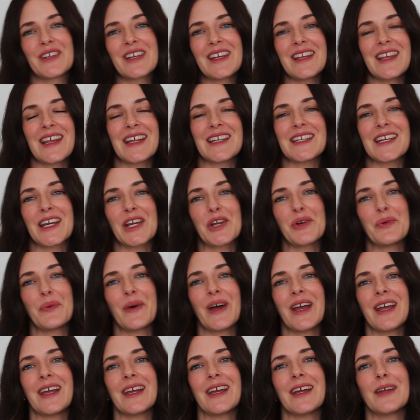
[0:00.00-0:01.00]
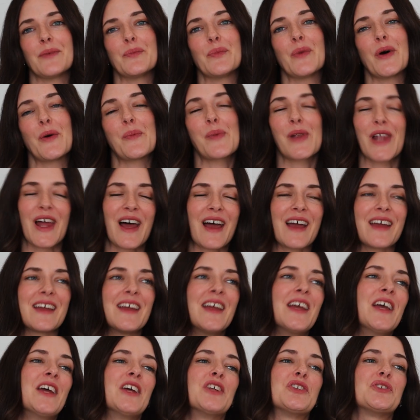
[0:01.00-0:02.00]
can then take away and apply
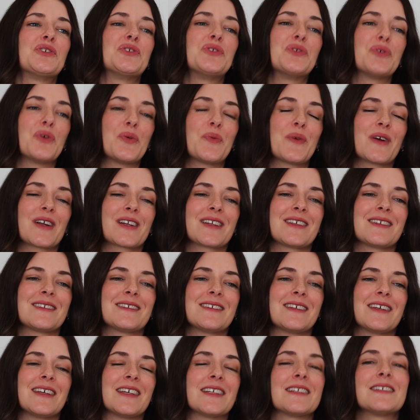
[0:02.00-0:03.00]
to your pregnancy.